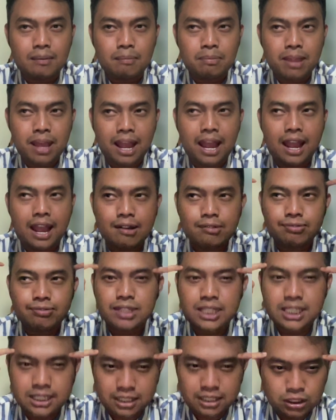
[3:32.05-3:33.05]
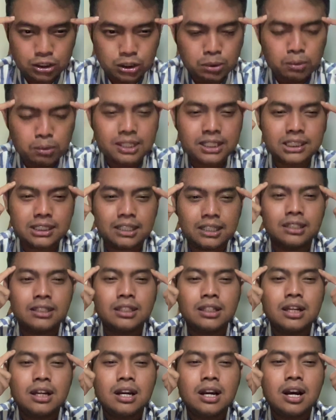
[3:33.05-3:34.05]
have this intuition
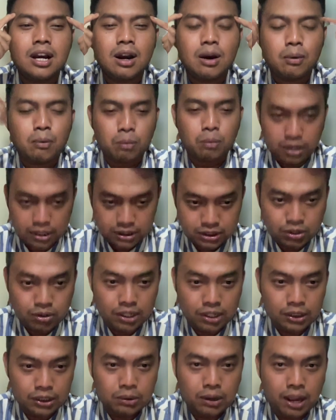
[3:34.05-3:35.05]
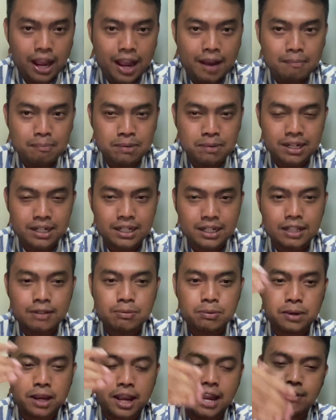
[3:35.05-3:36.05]
what's going to happen if
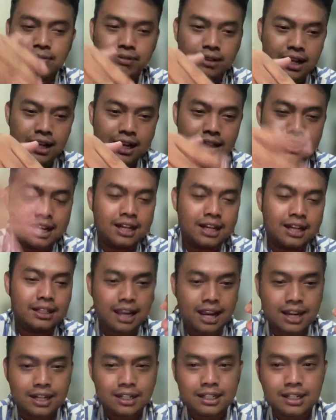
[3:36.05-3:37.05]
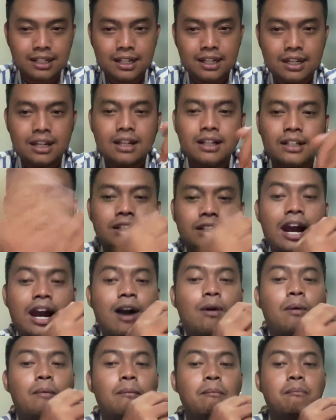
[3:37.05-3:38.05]
you have that and that.
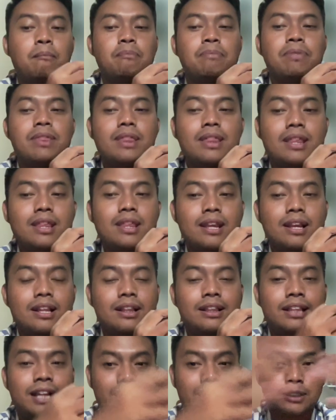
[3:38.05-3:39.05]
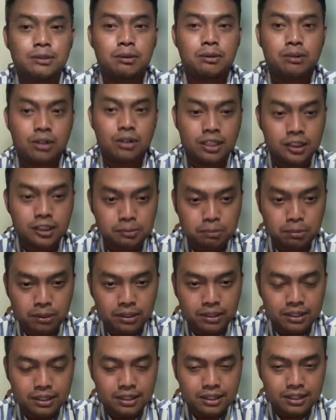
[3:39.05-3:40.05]
Now that's what we call it
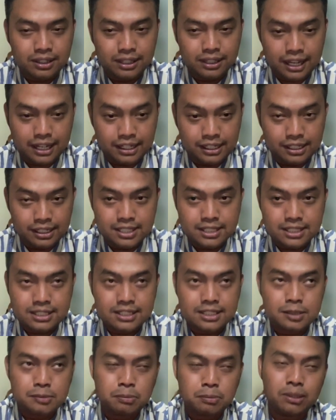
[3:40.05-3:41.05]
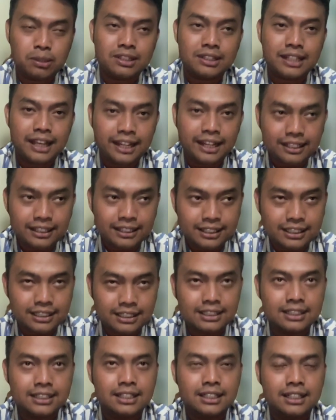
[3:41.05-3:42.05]

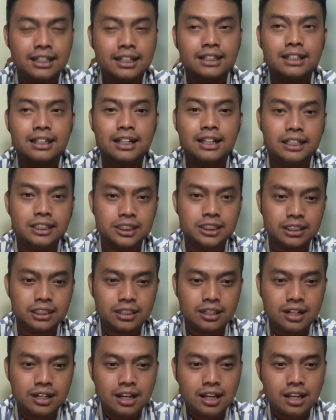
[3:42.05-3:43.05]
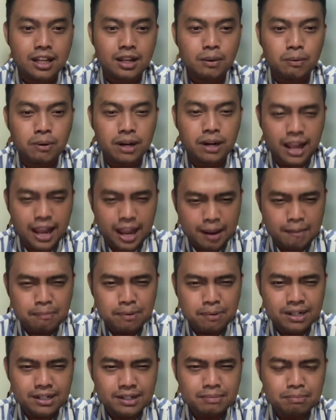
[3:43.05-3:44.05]
spontaneity in the nature. It will
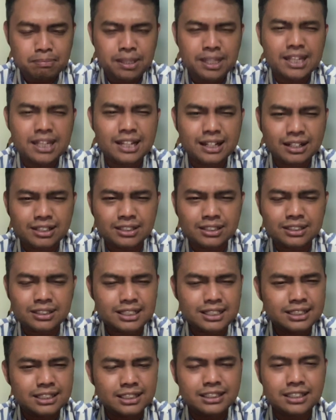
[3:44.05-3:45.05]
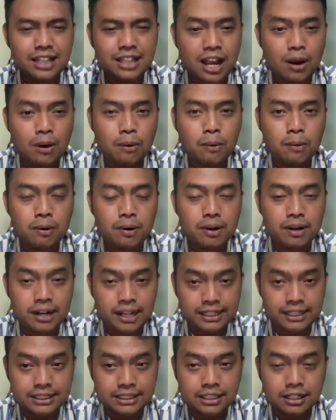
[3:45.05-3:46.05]
happen because it's just how
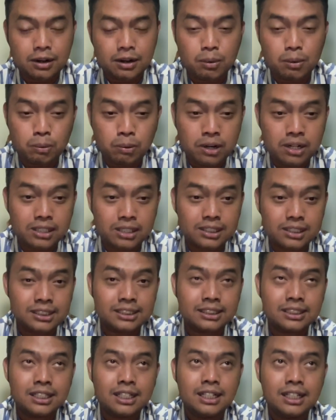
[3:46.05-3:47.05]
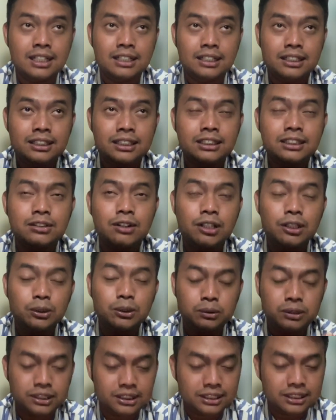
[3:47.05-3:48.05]
nature works. They're just going to
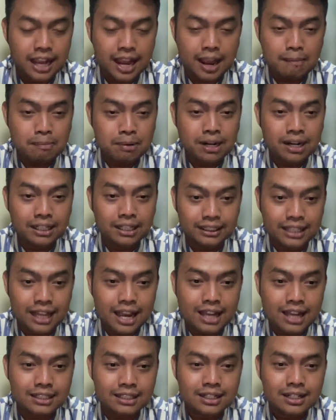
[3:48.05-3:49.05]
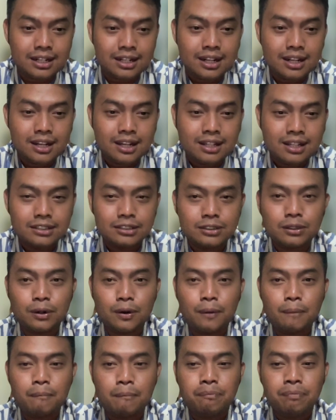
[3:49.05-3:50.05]
just happen like that.
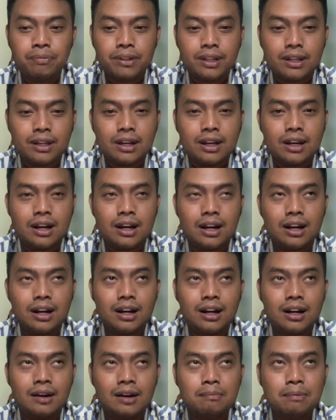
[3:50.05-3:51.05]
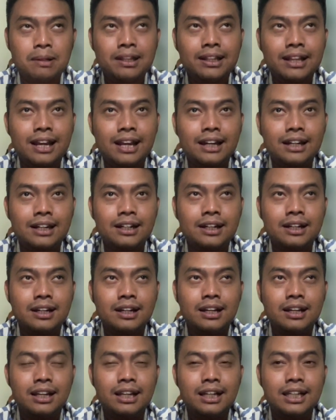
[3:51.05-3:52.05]
So but then
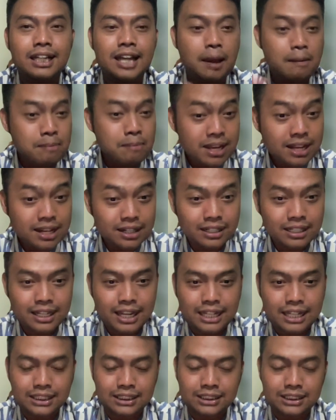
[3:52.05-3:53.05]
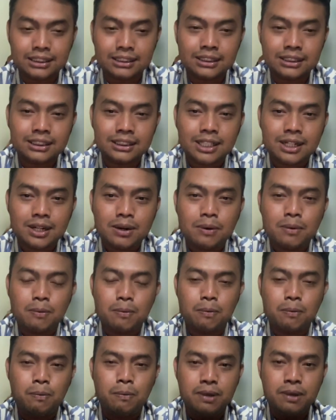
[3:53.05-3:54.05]
in chemical reactions,
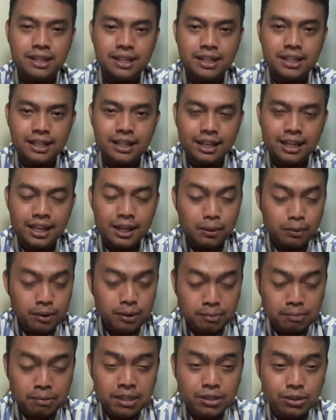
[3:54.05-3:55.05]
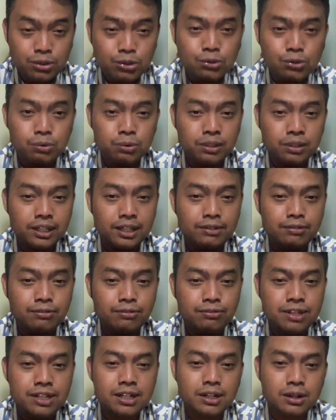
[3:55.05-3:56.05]
it will be useful if
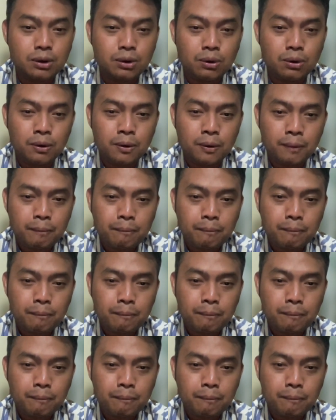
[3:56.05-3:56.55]
we know